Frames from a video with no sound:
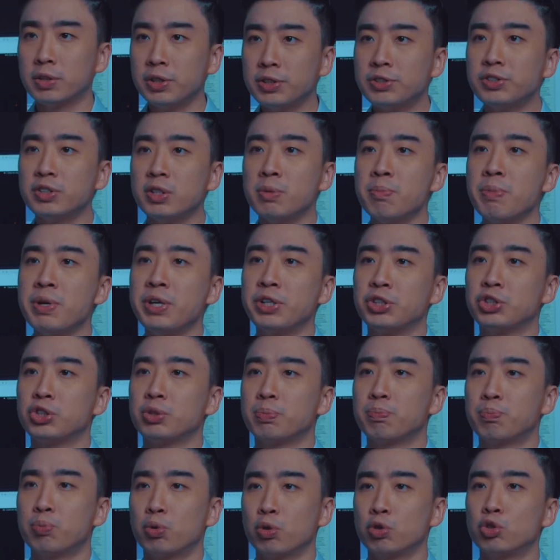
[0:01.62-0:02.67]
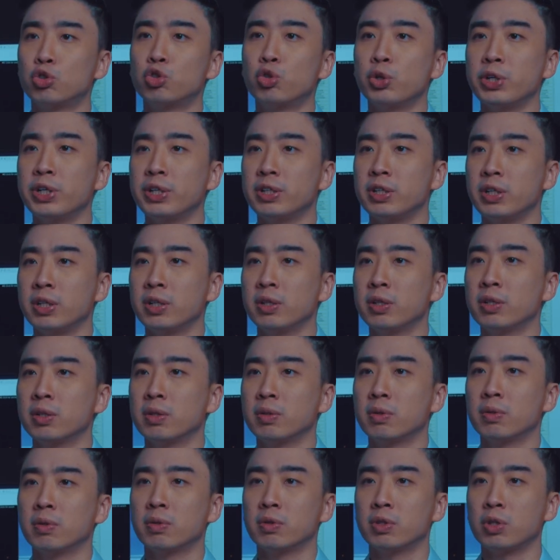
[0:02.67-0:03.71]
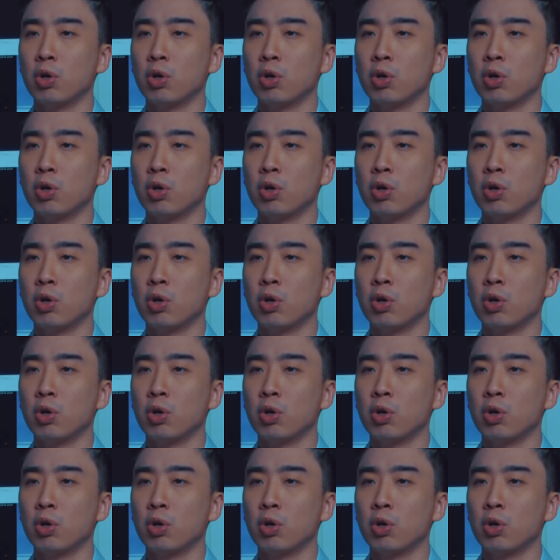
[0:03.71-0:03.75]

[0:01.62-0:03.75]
This image portrayed in